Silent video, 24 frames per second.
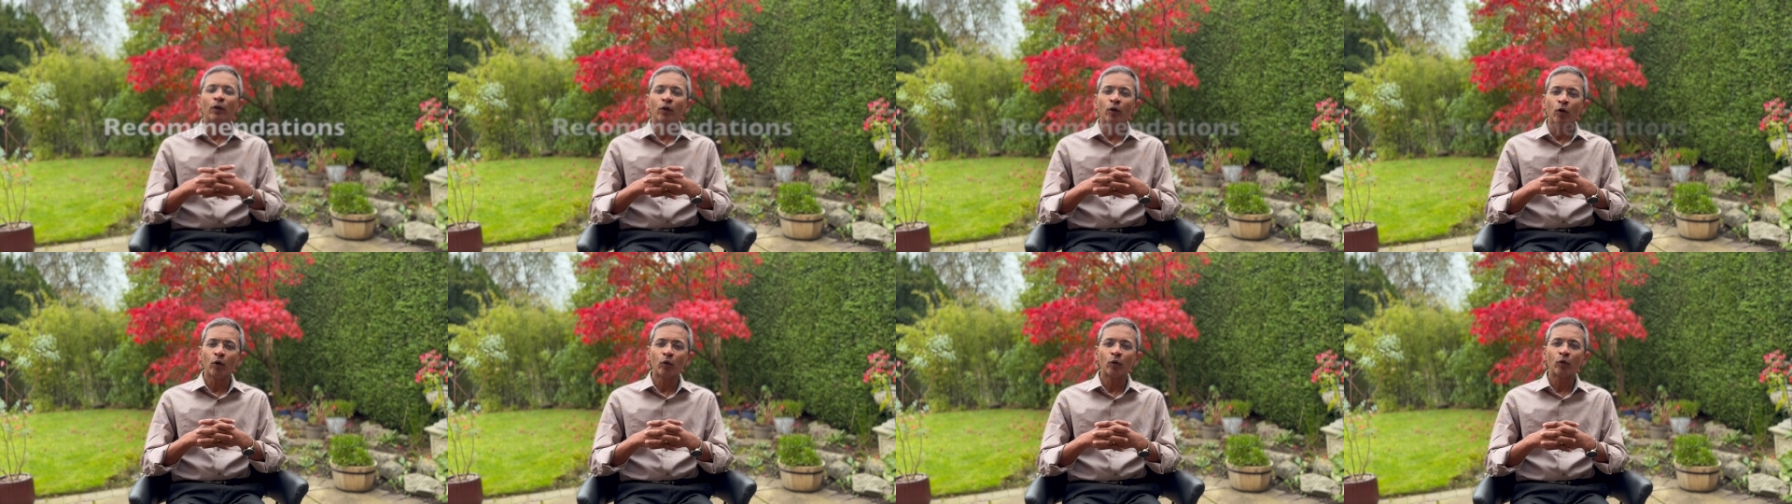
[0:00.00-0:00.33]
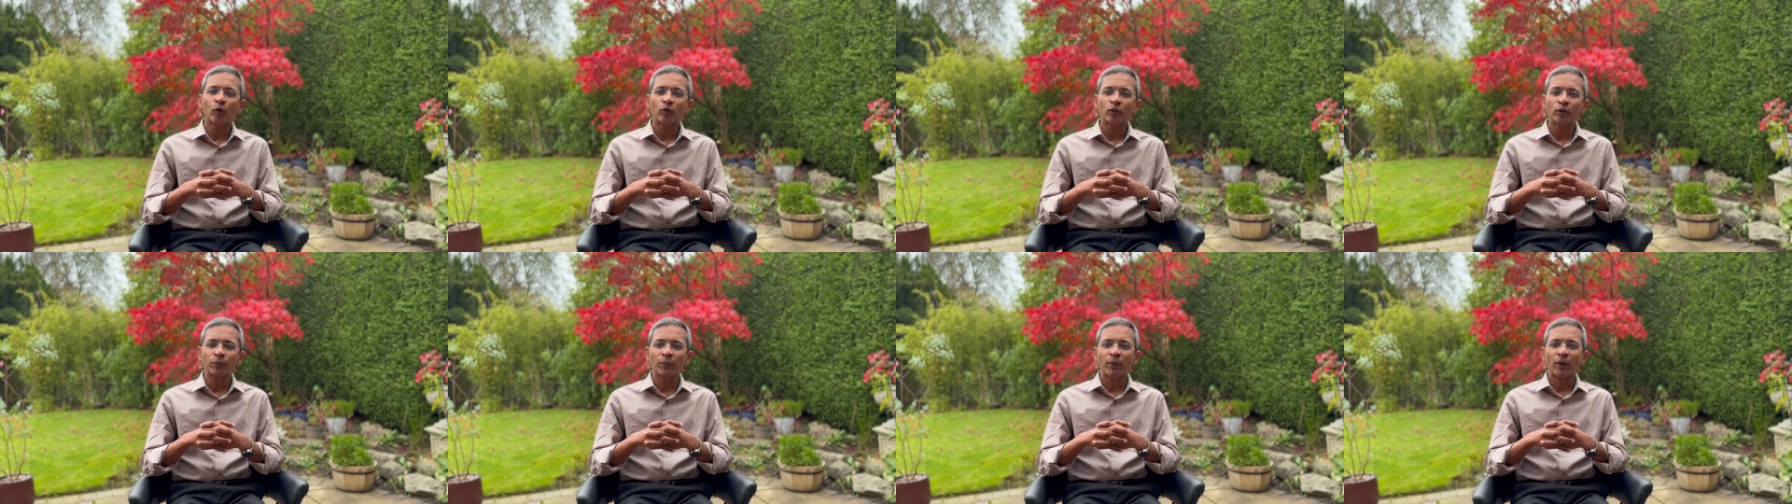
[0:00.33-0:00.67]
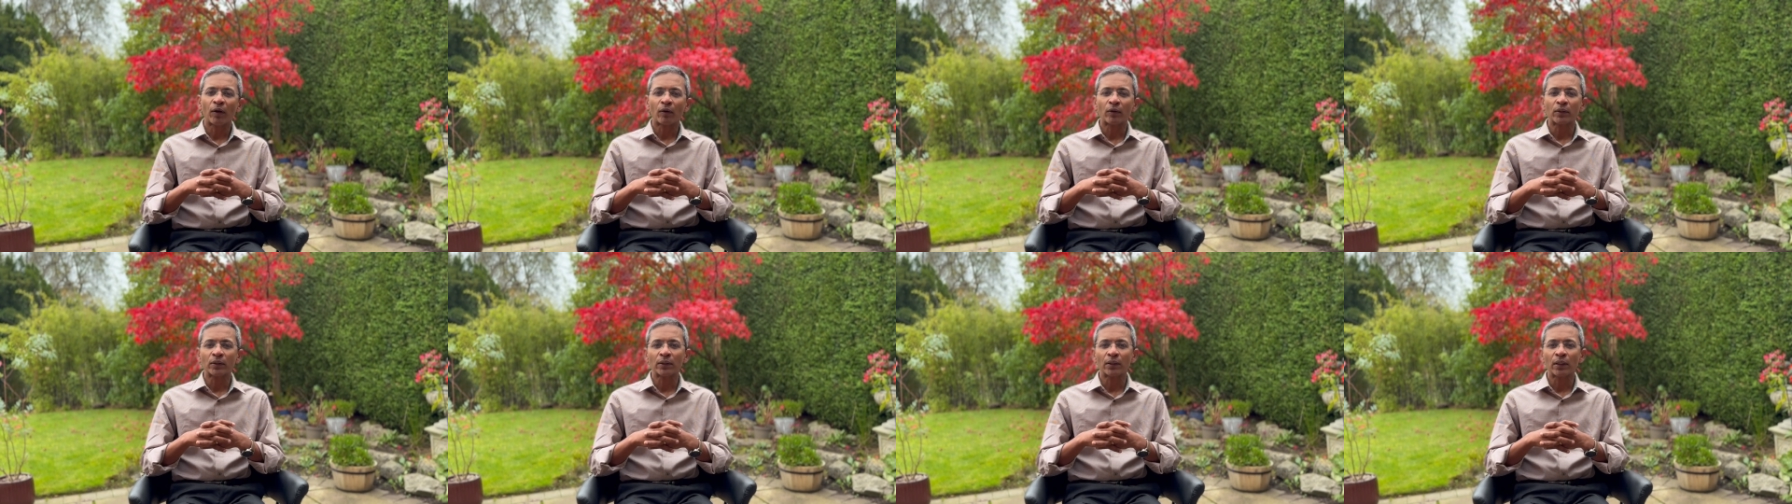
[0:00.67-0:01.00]
low-dose
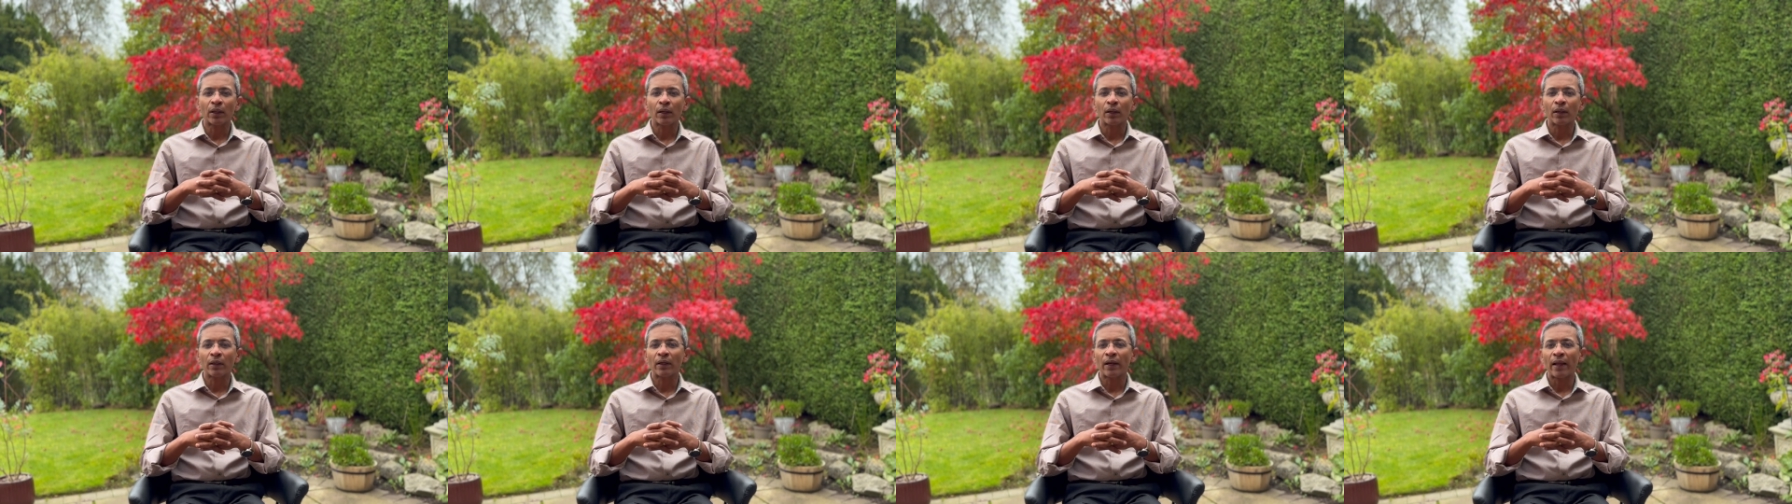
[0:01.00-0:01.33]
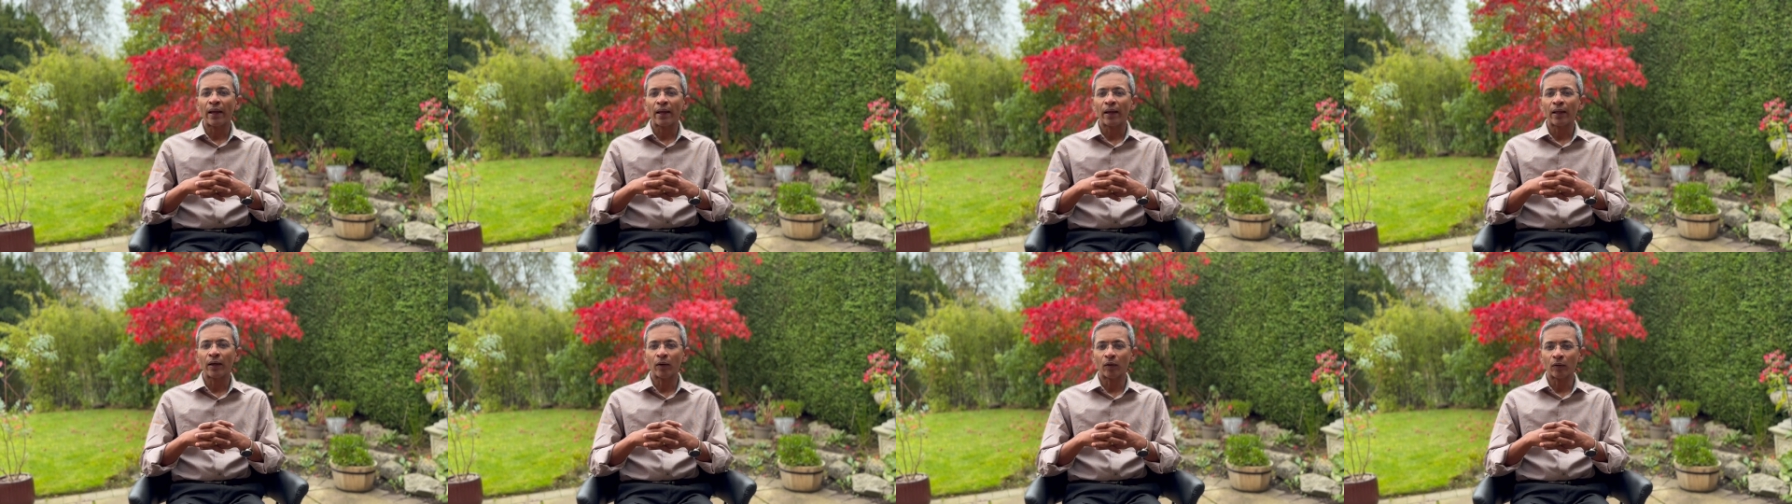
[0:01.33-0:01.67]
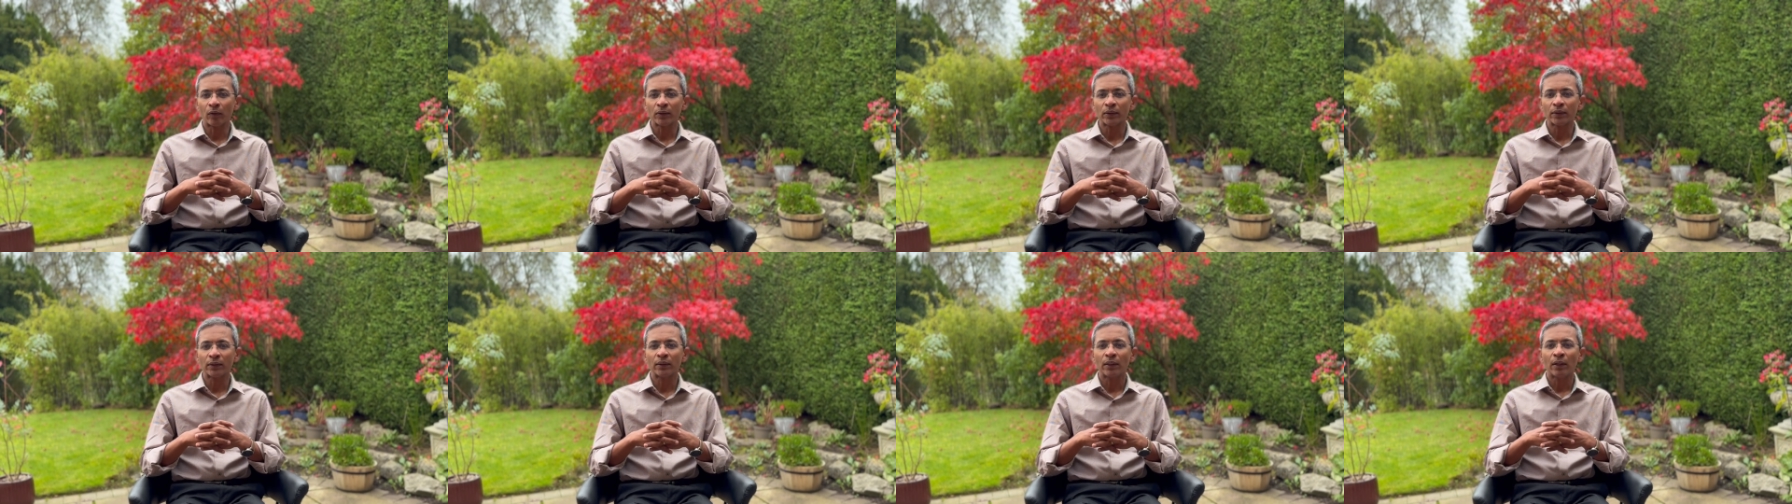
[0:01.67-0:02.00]
minoxidil in hair
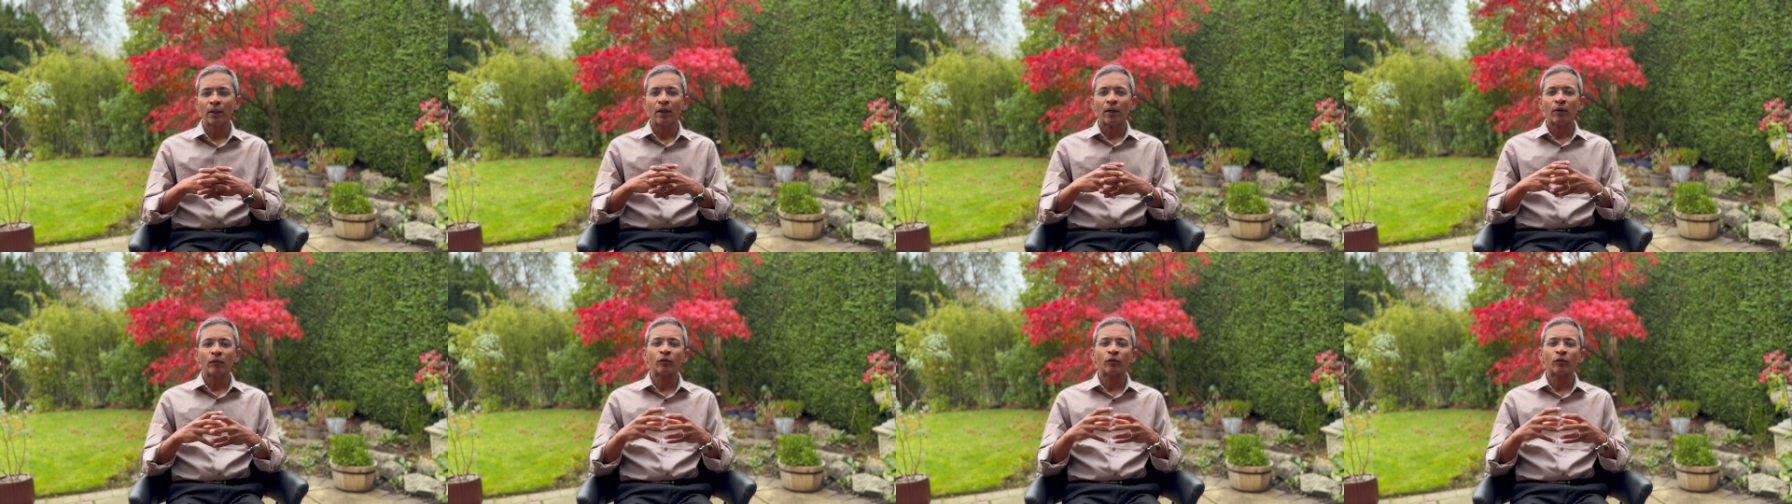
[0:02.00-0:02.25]
loss